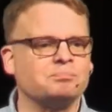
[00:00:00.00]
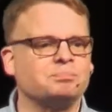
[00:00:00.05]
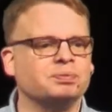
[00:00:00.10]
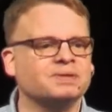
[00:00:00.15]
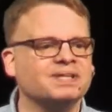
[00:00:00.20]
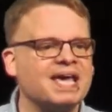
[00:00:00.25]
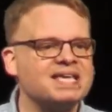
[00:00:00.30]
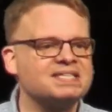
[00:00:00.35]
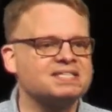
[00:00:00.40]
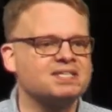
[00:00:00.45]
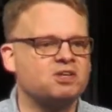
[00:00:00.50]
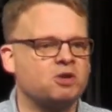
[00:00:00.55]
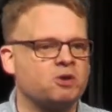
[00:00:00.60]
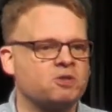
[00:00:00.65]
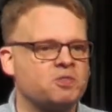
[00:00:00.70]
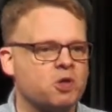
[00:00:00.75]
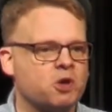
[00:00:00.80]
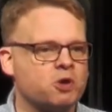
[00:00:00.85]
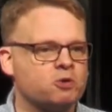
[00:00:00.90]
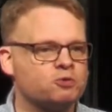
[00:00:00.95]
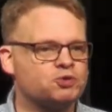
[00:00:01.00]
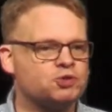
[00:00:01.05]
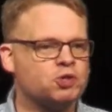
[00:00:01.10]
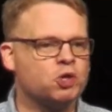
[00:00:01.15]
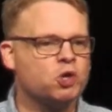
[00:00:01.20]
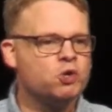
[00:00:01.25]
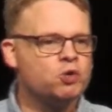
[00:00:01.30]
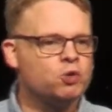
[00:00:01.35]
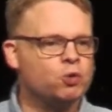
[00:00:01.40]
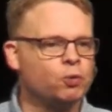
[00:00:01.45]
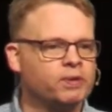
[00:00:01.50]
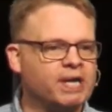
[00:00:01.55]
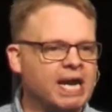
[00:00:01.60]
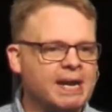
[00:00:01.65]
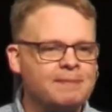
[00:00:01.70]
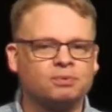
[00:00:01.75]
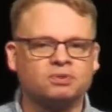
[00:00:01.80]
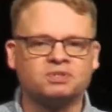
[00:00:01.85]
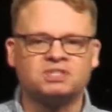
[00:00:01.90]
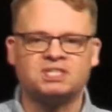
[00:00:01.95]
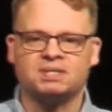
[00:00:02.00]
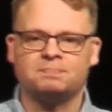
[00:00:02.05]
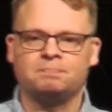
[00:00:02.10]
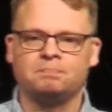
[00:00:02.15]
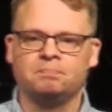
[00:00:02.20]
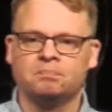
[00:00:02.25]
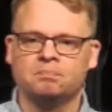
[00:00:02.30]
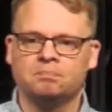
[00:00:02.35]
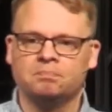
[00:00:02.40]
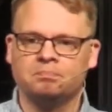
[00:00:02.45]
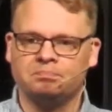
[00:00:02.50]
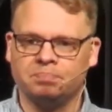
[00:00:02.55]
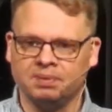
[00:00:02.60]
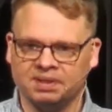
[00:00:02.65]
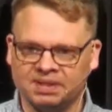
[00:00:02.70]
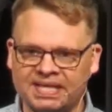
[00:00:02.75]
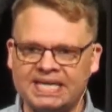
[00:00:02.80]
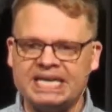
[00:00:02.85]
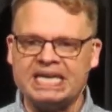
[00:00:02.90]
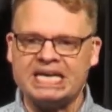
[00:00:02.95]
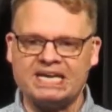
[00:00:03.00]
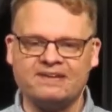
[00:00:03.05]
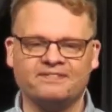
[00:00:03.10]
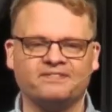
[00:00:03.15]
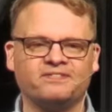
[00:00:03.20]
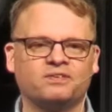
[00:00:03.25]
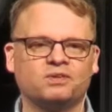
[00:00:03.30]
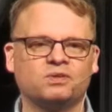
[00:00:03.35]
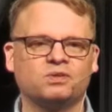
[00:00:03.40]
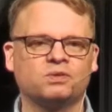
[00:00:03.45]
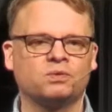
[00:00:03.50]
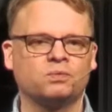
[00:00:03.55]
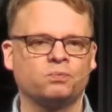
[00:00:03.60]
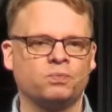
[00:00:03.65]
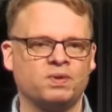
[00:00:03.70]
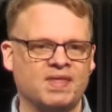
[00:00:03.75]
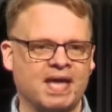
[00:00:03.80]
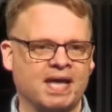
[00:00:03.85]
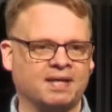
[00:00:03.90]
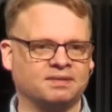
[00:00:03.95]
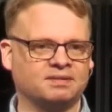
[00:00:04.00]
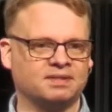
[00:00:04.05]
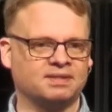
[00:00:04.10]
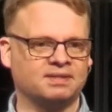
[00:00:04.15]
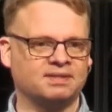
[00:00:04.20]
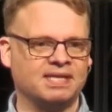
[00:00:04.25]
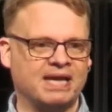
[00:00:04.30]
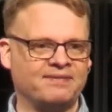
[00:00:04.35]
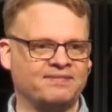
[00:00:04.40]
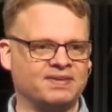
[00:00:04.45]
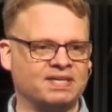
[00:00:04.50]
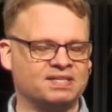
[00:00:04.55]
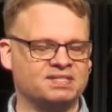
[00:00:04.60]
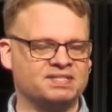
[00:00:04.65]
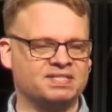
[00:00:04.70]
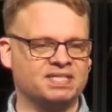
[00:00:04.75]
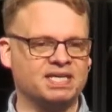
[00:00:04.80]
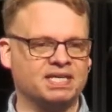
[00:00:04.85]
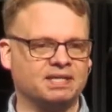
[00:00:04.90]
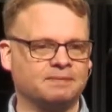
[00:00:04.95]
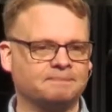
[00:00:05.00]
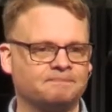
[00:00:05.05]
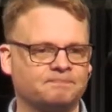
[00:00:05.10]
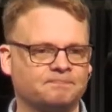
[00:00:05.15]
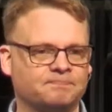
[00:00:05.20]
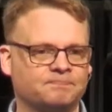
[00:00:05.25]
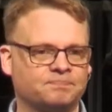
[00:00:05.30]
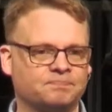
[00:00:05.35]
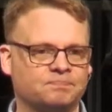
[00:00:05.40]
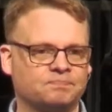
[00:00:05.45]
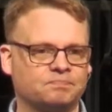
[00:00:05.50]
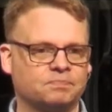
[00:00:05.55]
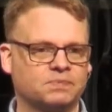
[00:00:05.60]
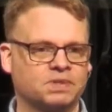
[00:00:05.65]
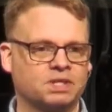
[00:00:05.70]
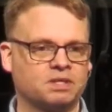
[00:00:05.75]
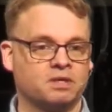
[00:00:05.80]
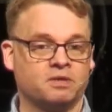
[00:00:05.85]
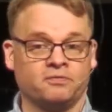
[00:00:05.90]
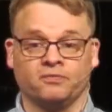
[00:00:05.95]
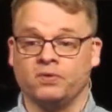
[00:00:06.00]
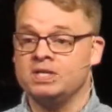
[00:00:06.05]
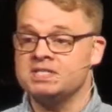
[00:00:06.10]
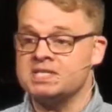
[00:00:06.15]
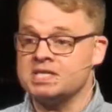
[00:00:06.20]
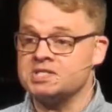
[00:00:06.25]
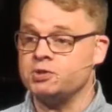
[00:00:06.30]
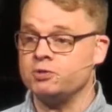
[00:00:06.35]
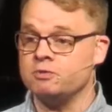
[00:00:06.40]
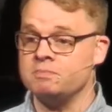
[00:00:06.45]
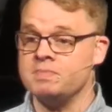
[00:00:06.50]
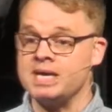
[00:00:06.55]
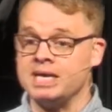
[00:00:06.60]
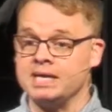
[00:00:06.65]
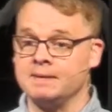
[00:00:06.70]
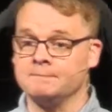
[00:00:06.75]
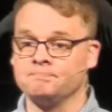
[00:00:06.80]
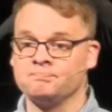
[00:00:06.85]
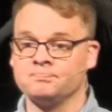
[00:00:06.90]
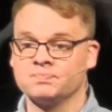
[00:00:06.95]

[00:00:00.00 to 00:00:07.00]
Blessed are those who are able to believe without having seen. Friends, that's you and me.